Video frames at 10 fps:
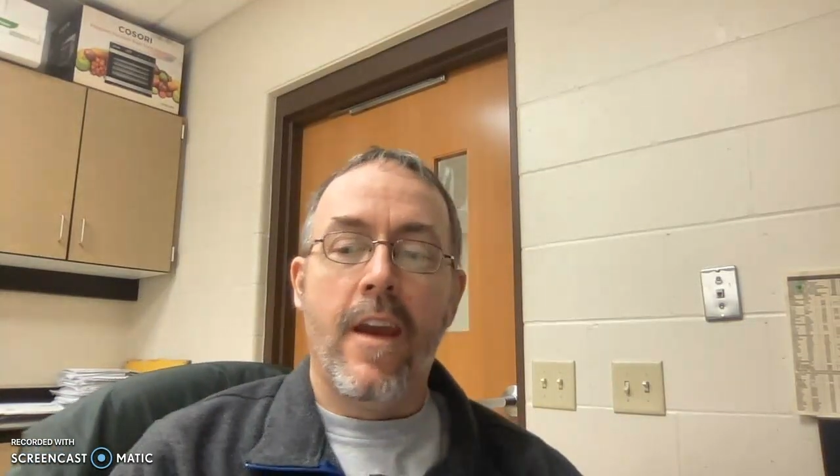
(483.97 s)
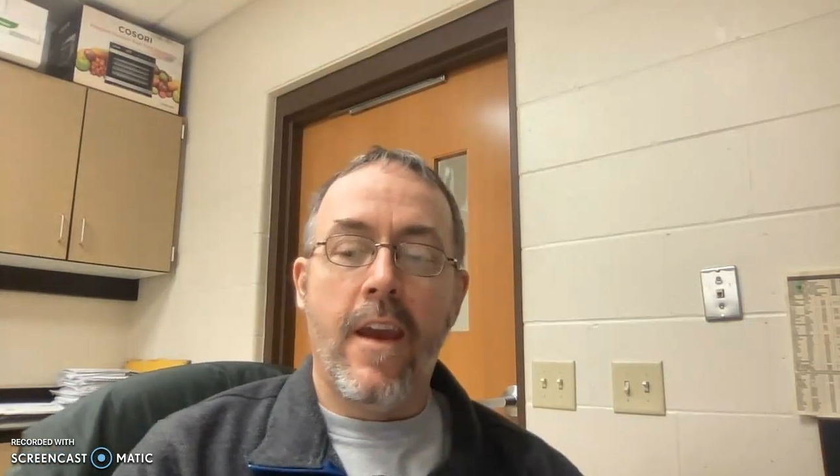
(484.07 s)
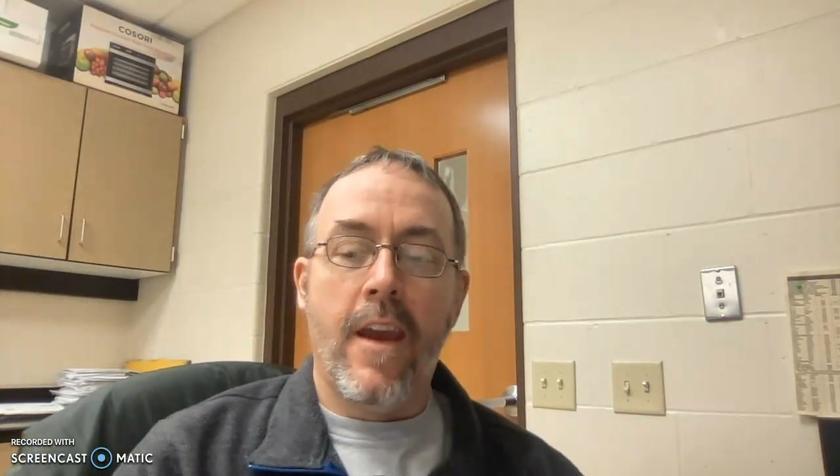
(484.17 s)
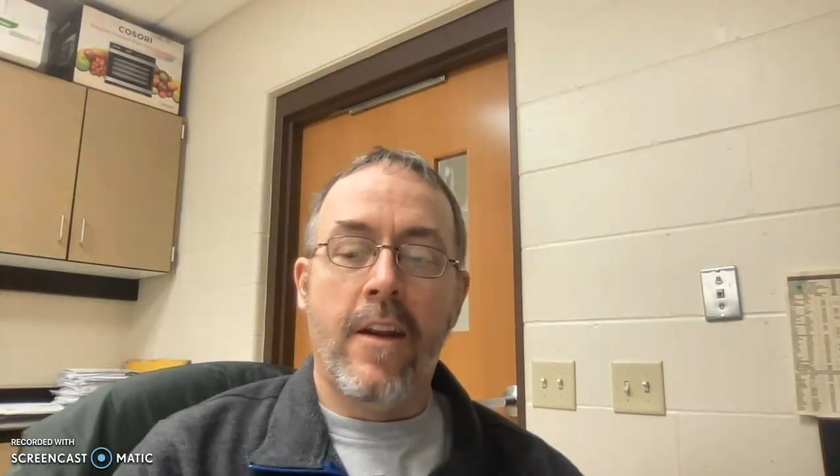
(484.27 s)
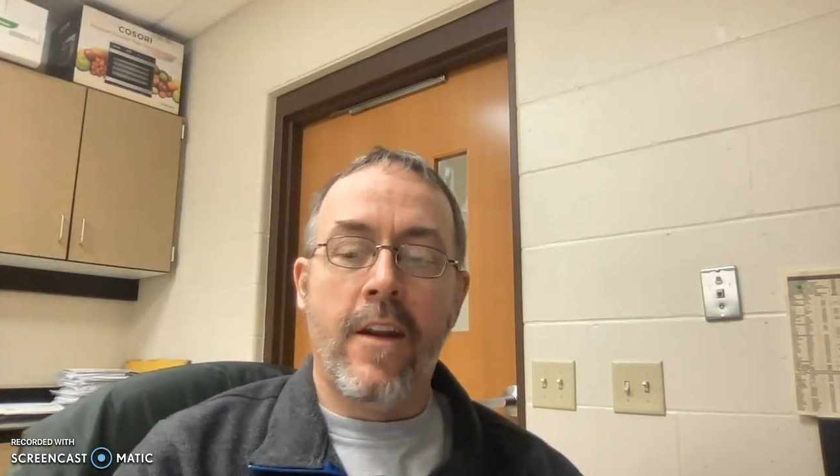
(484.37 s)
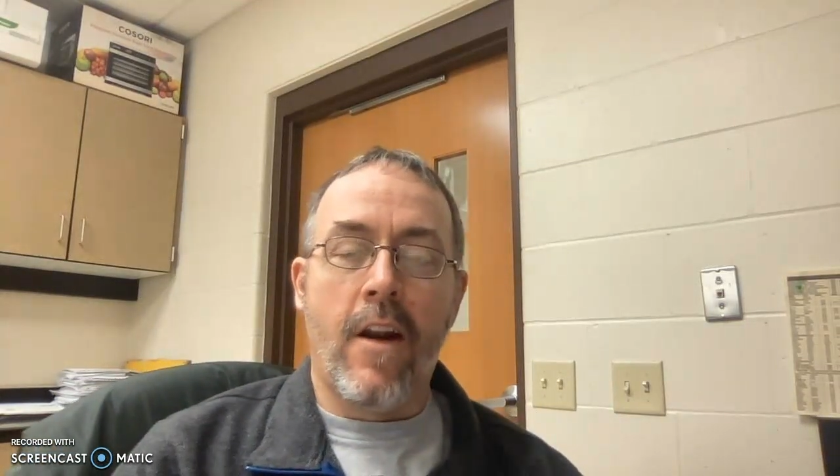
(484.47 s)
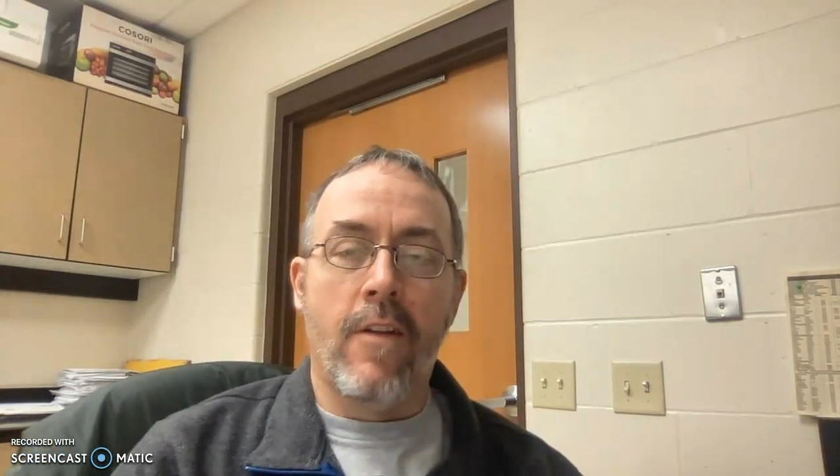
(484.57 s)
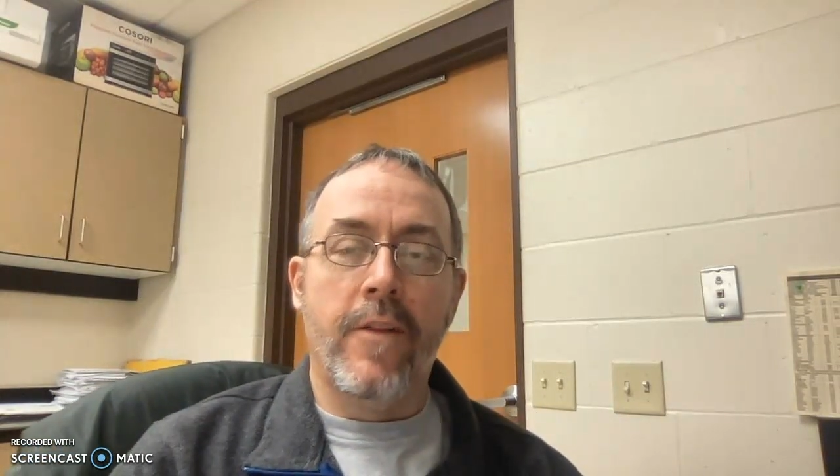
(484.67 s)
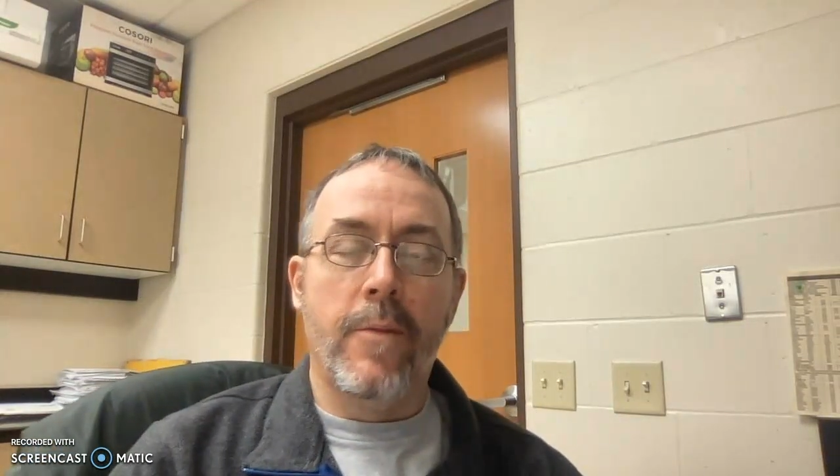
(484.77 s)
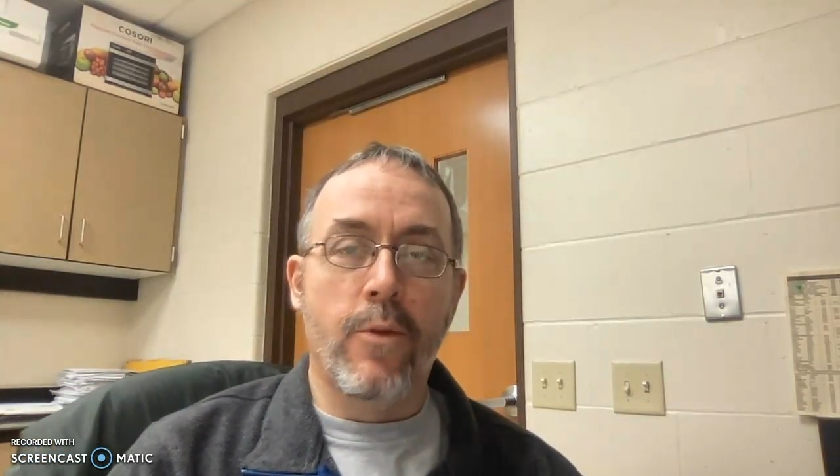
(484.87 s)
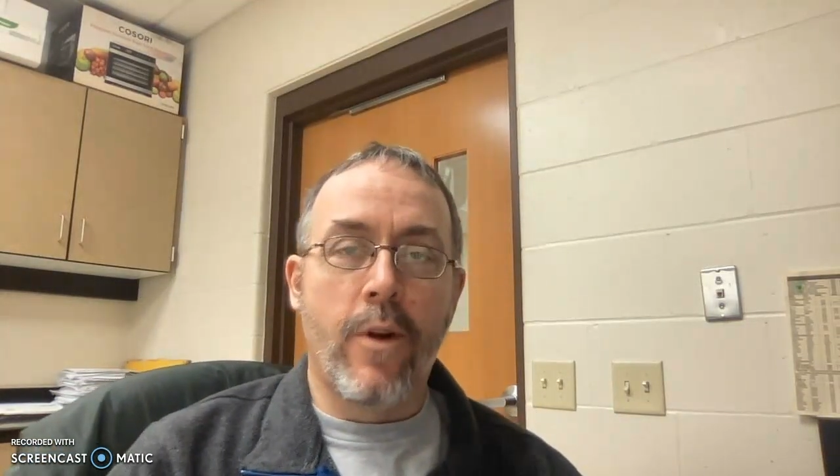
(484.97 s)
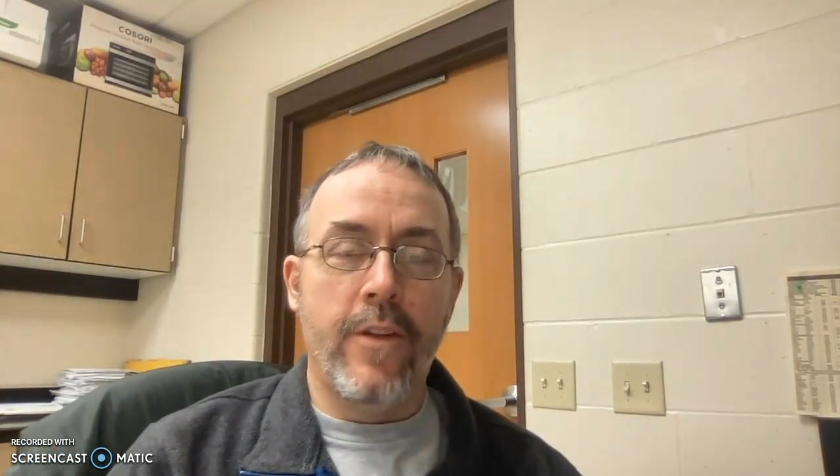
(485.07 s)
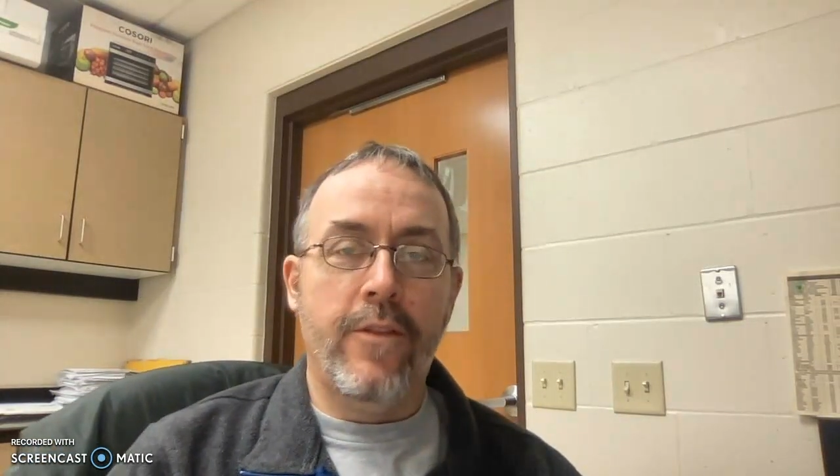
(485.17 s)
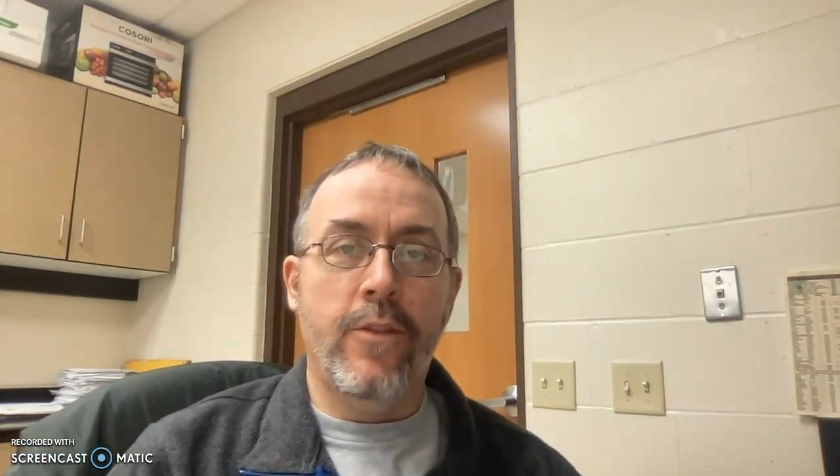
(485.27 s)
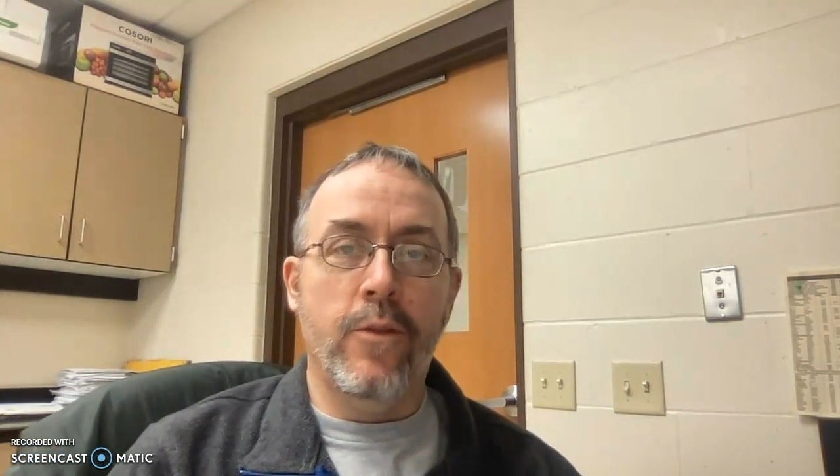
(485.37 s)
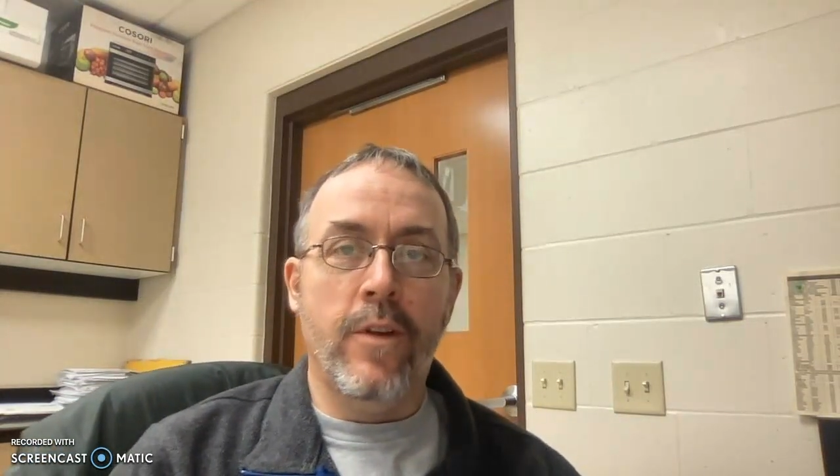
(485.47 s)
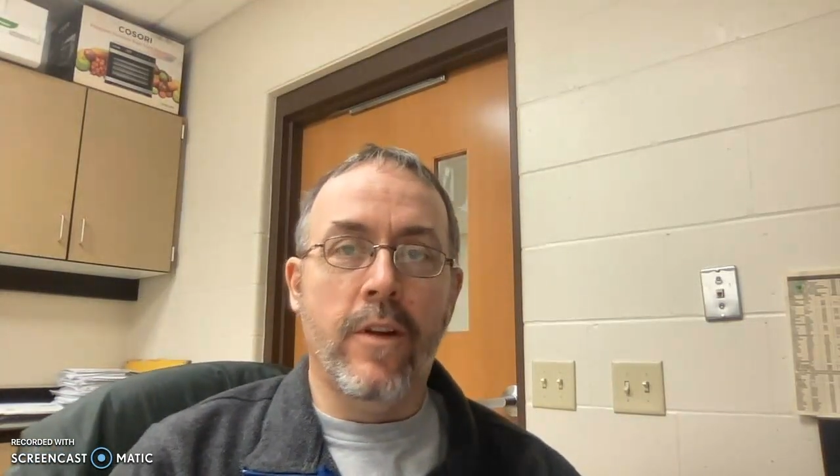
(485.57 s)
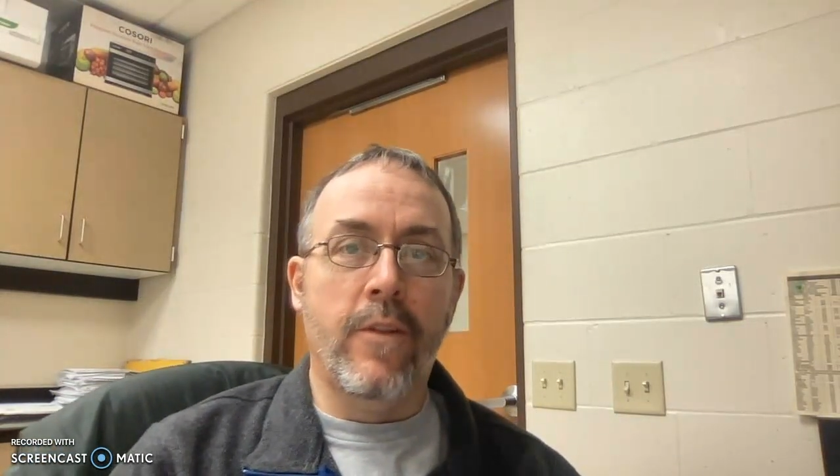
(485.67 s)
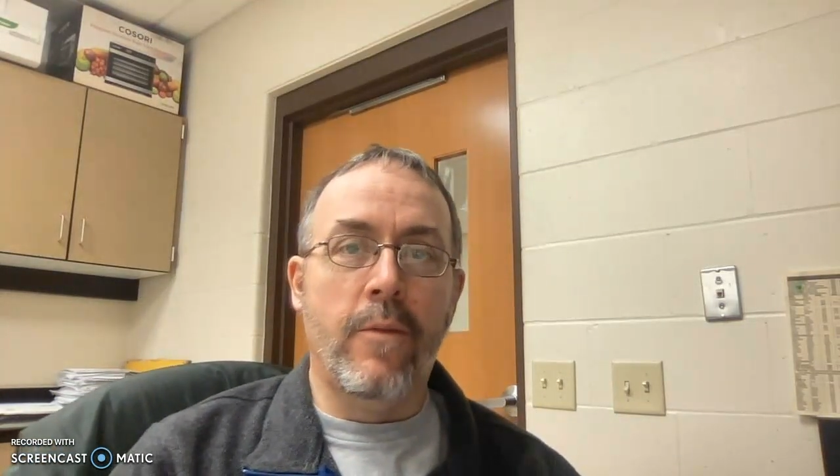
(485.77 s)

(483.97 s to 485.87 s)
And our February student of